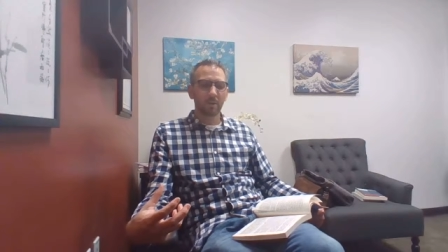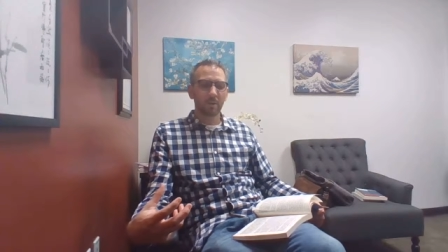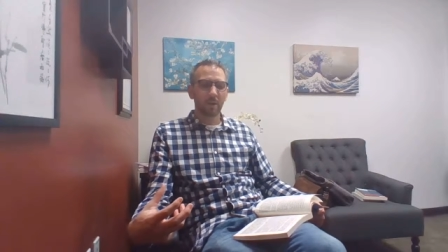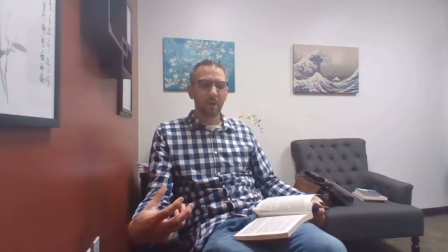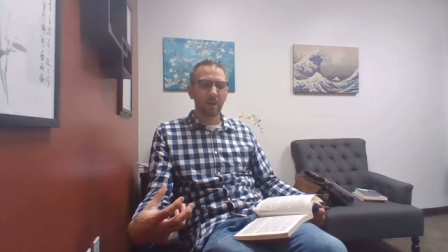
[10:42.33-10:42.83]

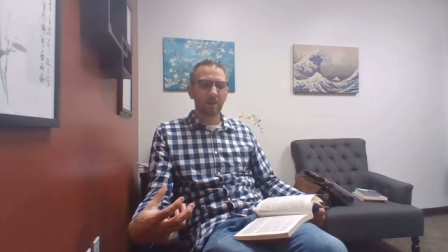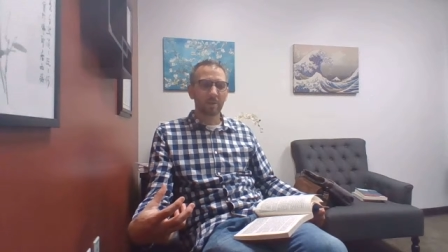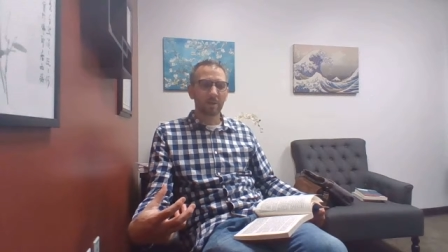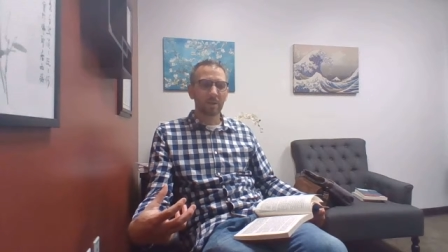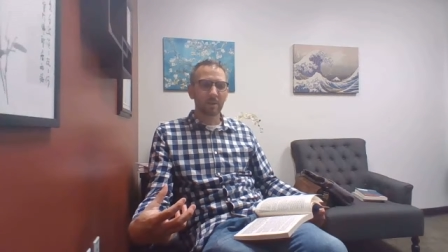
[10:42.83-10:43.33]

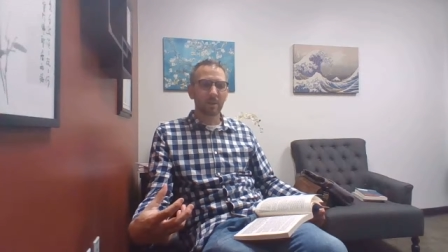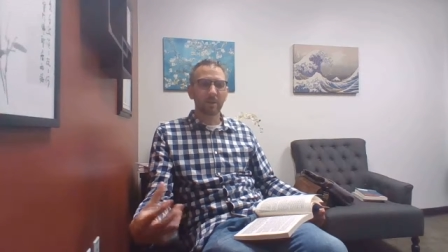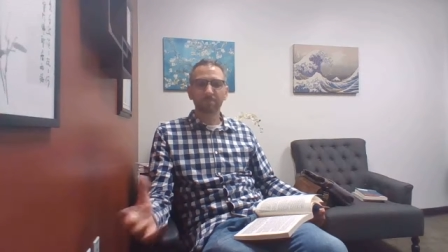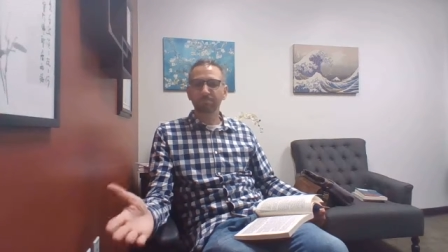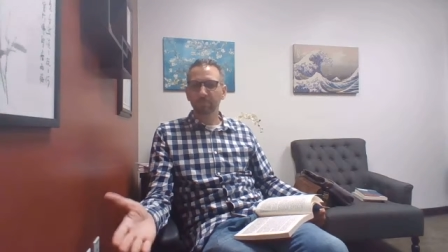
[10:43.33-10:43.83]
not
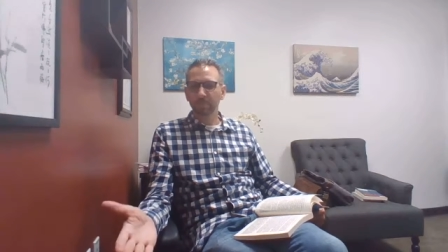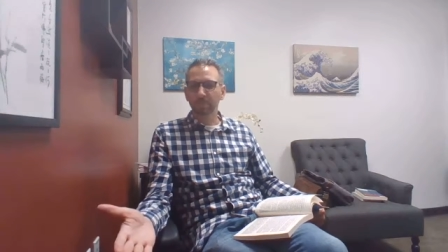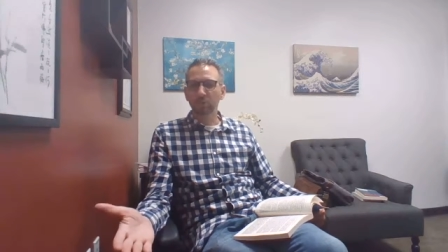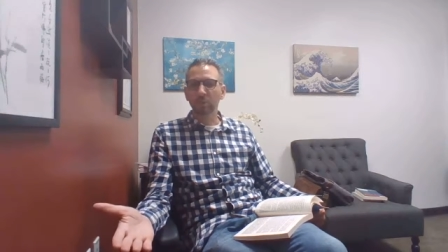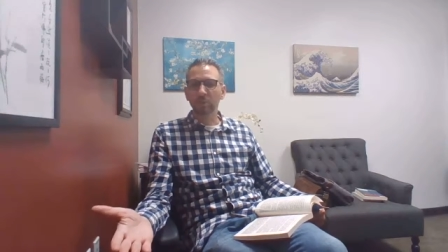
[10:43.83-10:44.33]

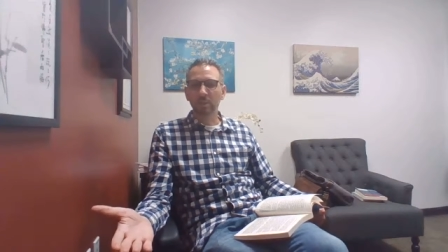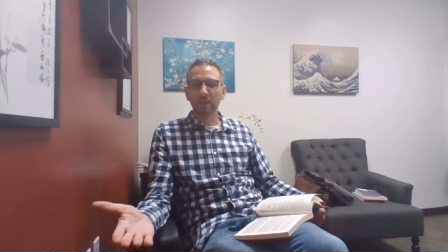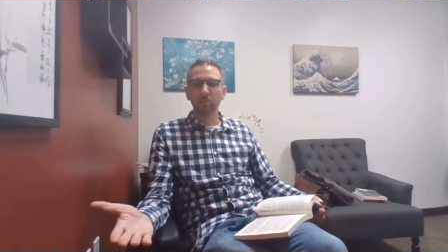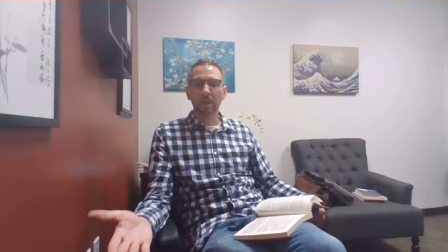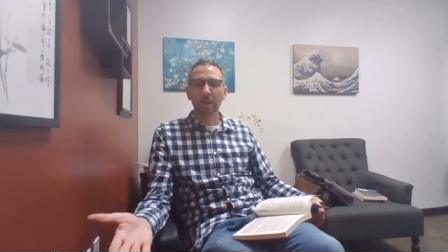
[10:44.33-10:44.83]
just
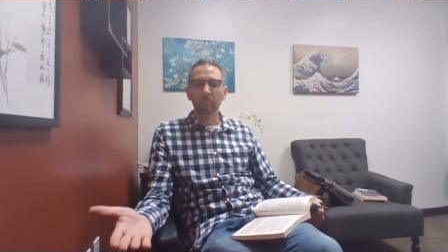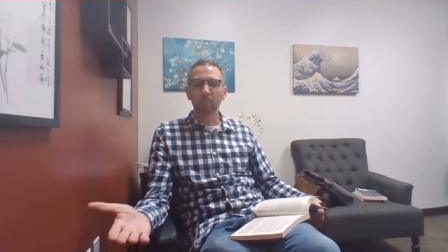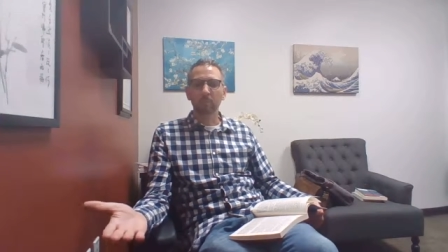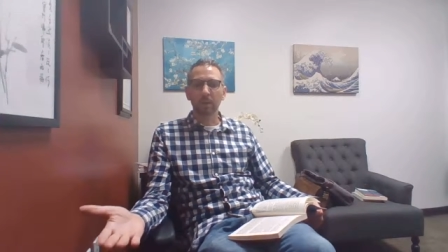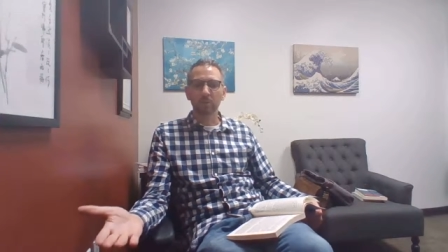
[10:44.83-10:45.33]
like we have with
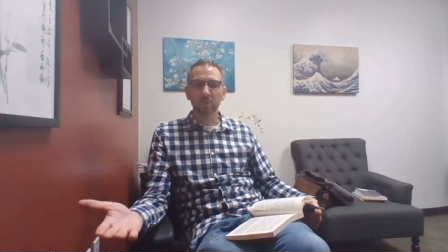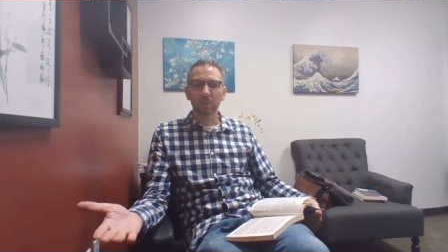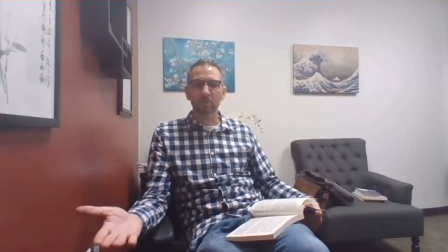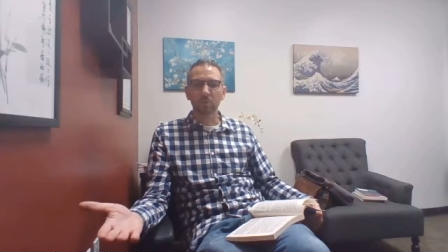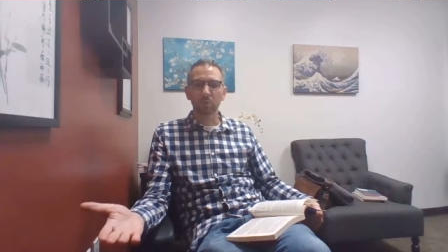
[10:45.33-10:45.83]
the
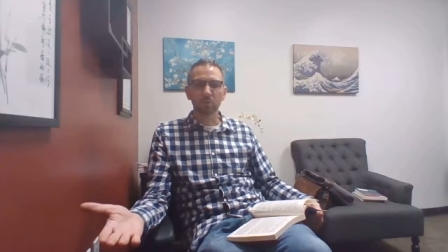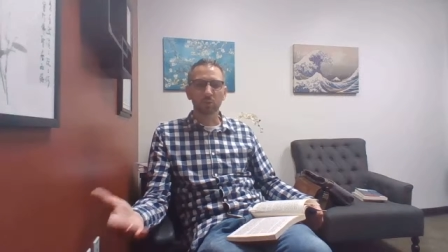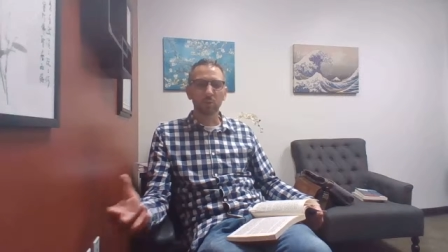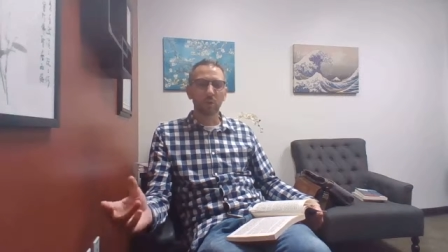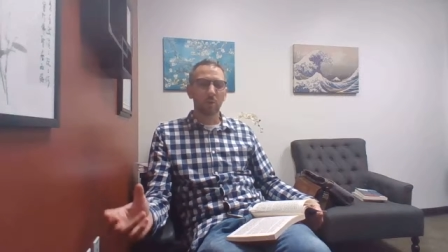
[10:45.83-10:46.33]

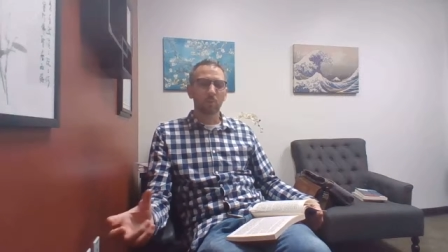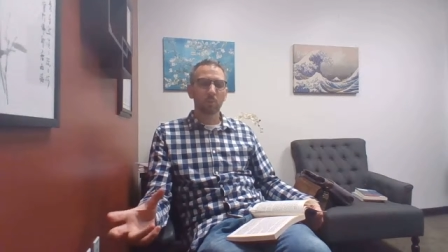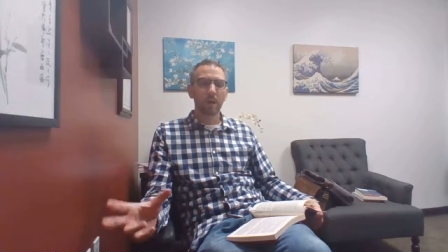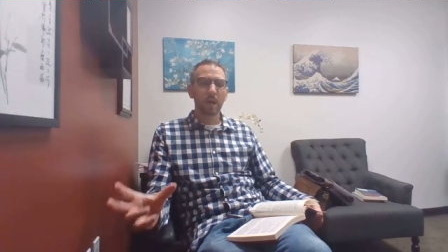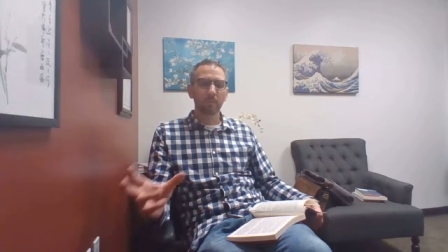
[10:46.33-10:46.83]
biopsychosocial, we're
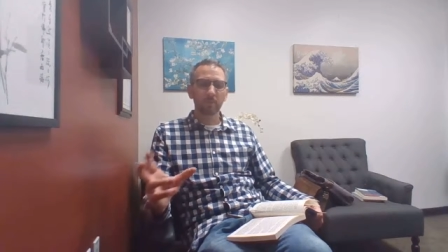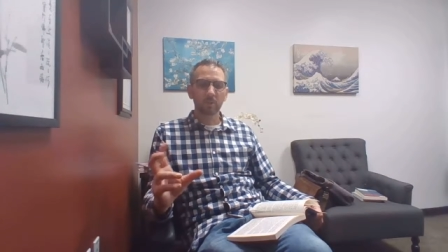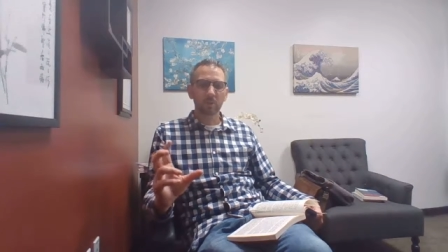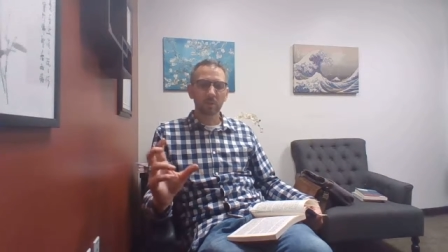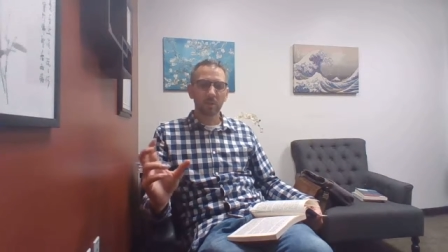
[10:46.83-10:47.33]
having
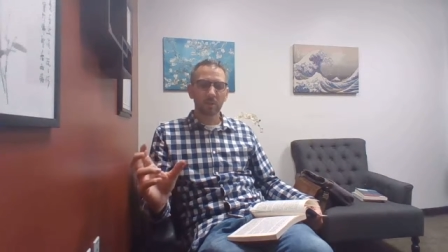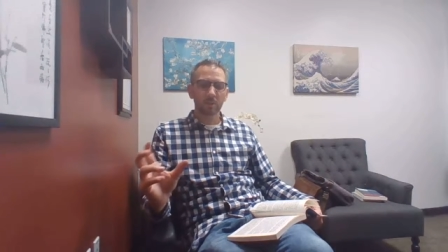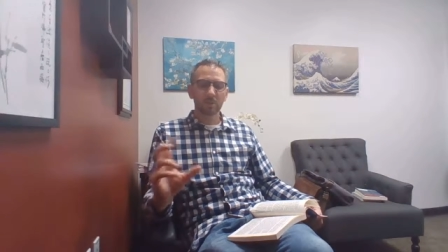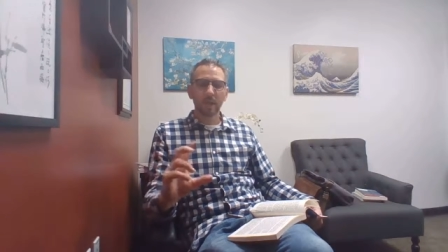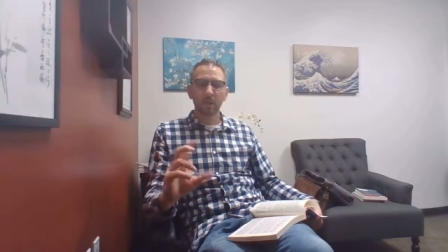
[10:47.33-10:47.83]
this
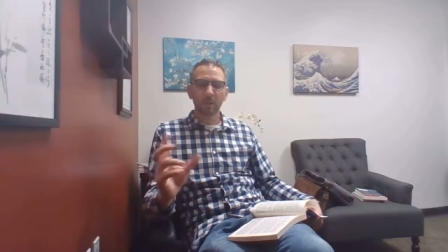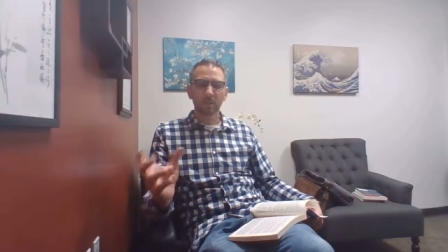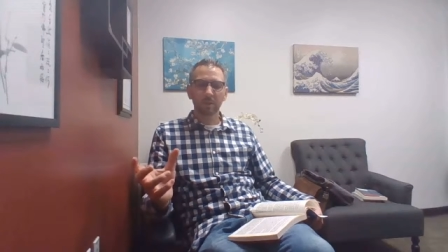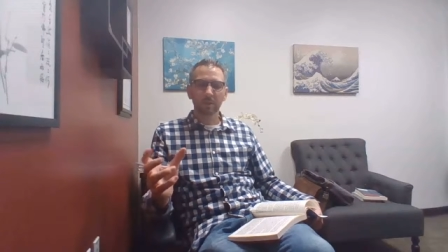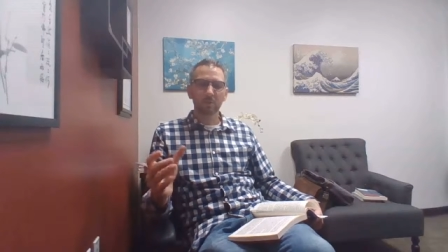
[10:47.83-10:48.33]
dialogue
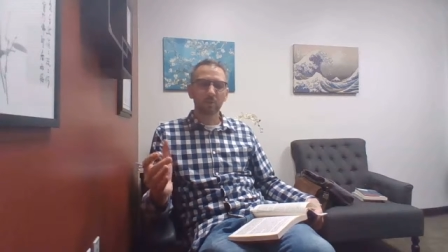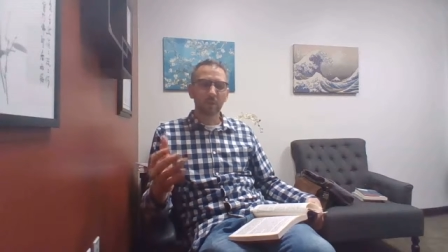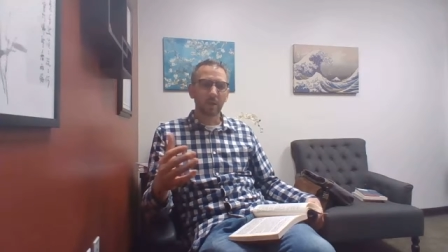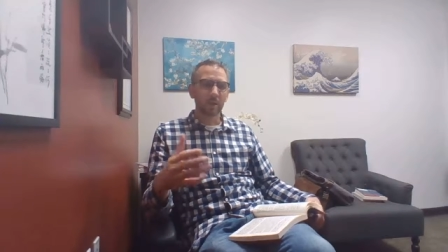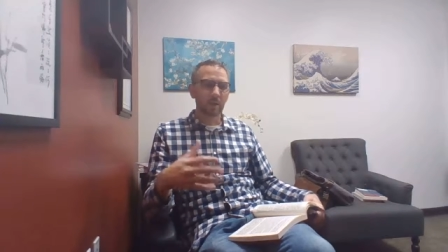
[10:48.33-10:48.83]
that says,
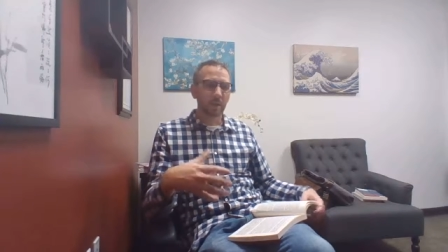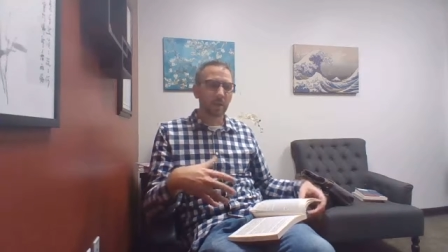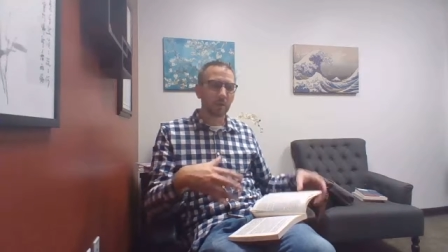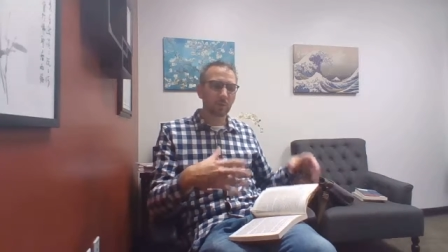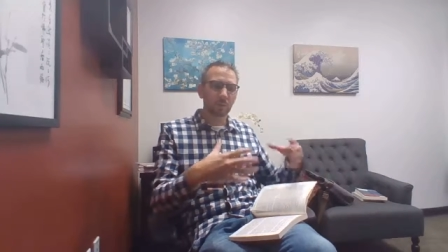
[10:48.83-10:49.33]
okay,
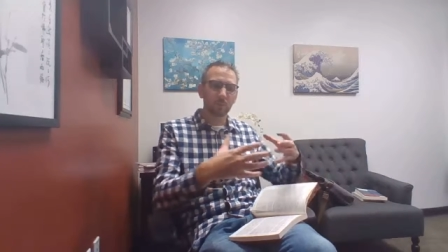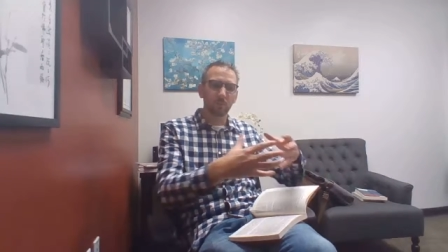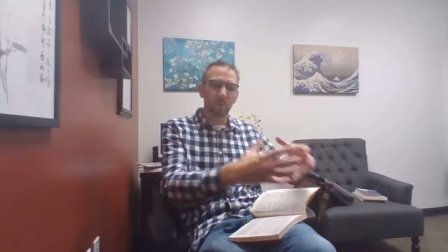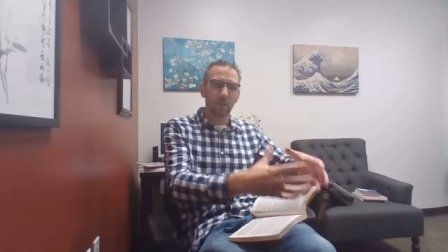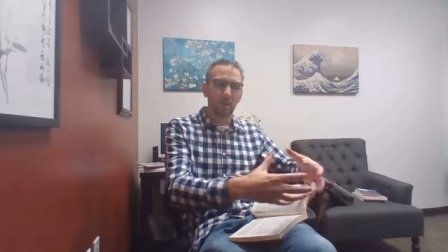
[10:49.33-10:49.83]
here is
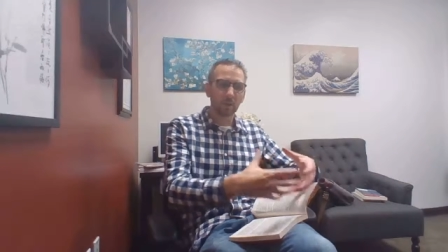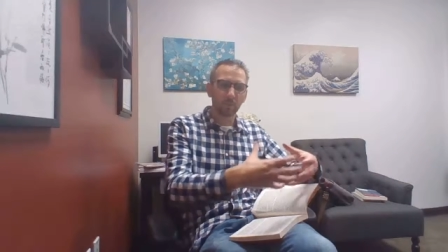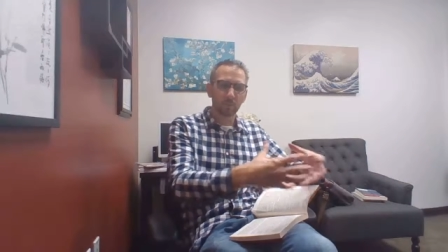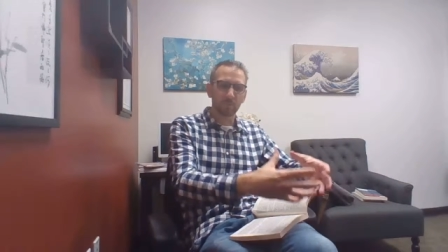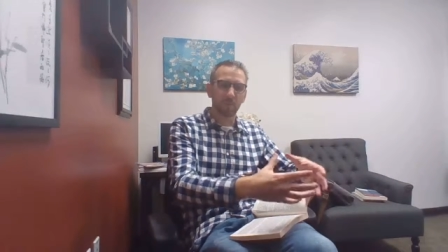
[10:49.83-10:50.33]
our
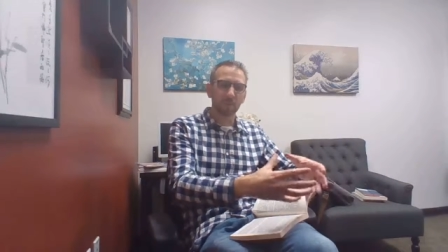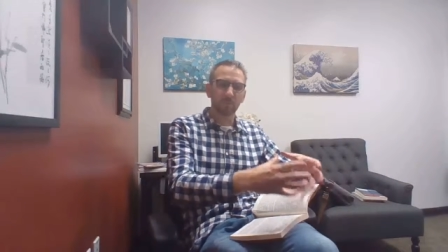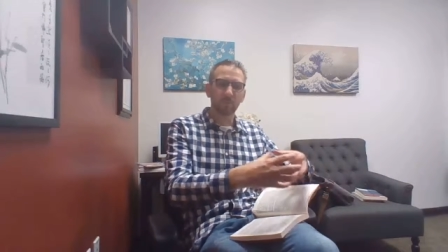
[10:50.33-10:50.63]
perspective.